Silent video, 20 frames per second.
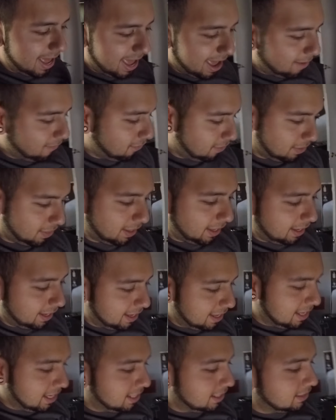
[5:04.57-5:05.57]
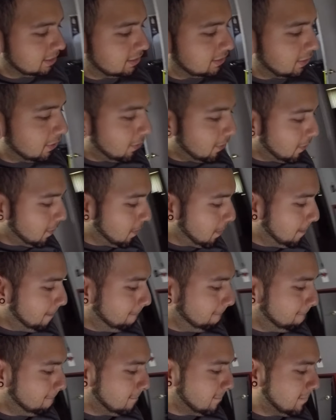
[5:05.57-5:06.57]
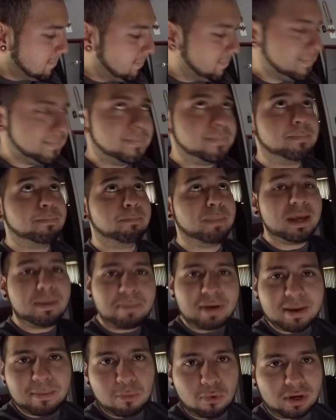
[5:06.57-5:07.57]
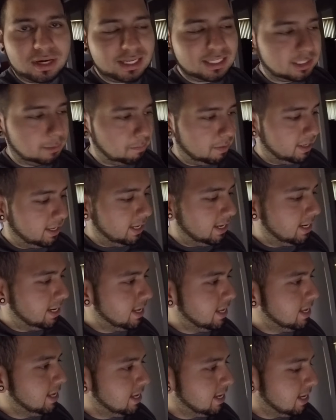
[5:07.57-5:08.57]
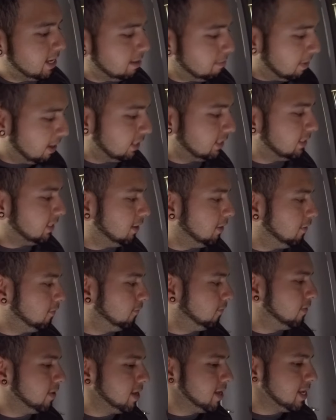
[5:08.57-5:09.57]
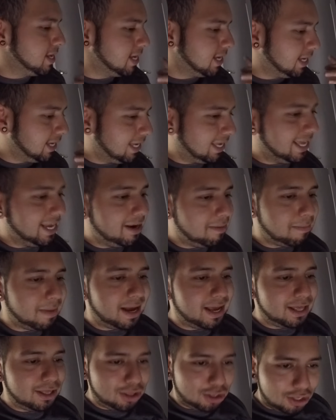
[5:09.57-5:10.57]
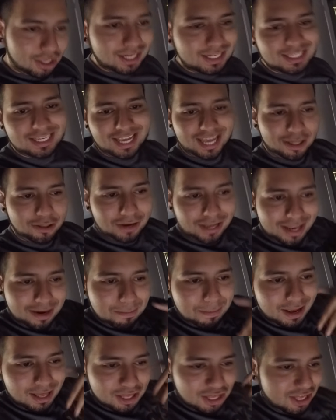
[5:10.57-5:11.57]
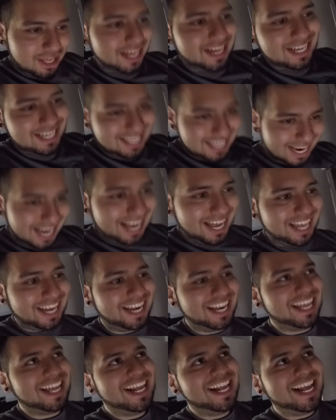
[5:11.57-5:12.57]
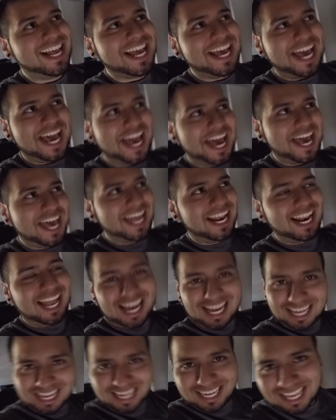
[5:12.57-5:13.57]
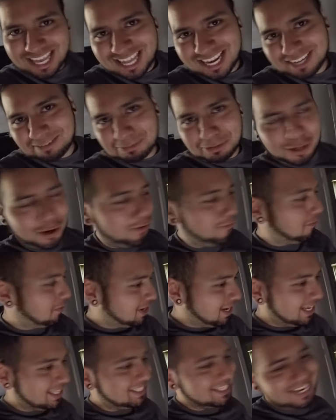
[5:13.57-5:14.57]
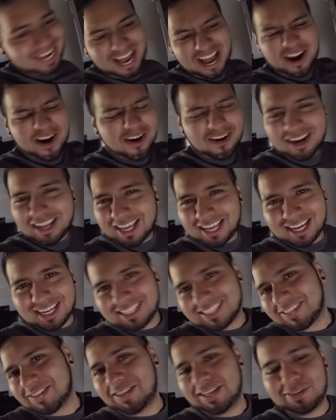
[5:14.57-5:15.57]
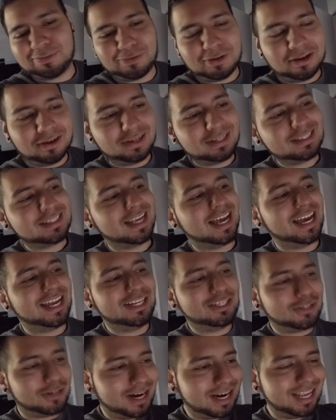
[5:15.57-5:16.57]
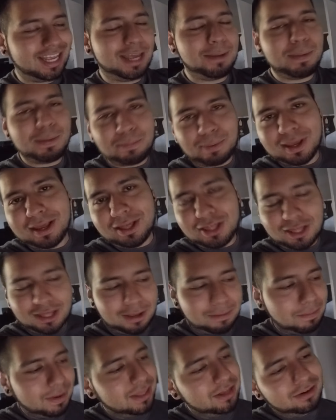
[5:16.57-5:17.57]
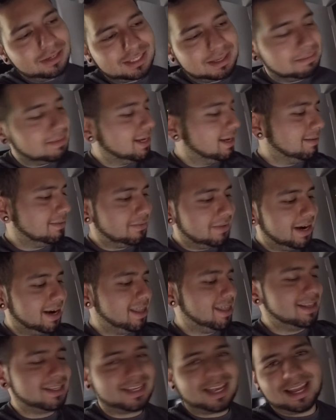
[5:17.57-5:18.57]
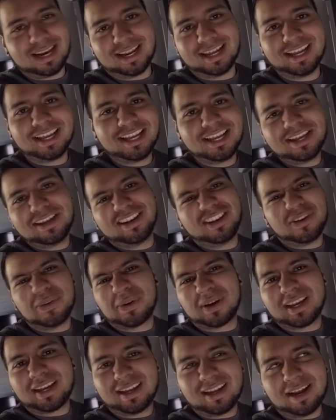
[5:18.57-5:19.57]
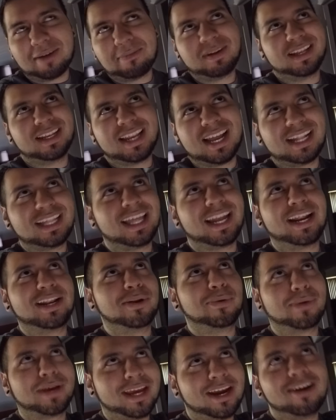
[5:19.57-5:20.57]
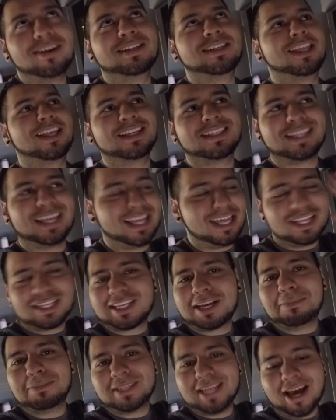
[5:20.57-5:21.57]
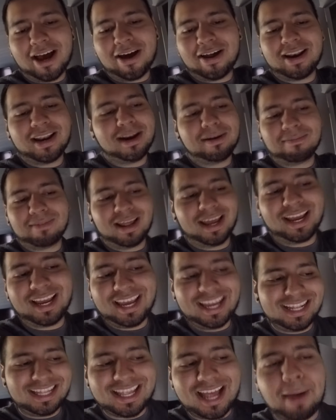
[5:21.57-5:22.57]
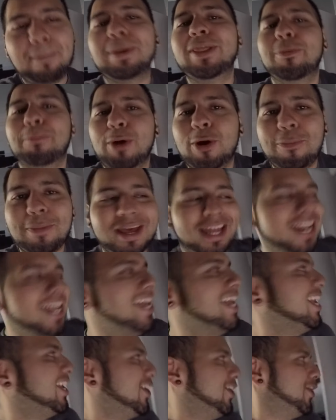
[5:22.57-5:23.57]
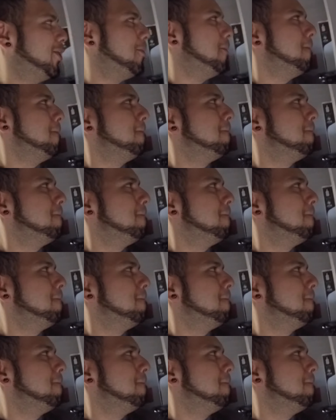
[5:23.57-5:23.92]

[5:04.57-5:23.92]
everything. So me being more disciplined in myself, getting my shit together, getting my shit done, And I'm sorry for cussing. I hardly cuss in these vlogs. I try to keep it PG, but there are sometimes when I just kind of don't, not that I don't care, it's just, it just comes out and I'm like, I'm in the moment, you know.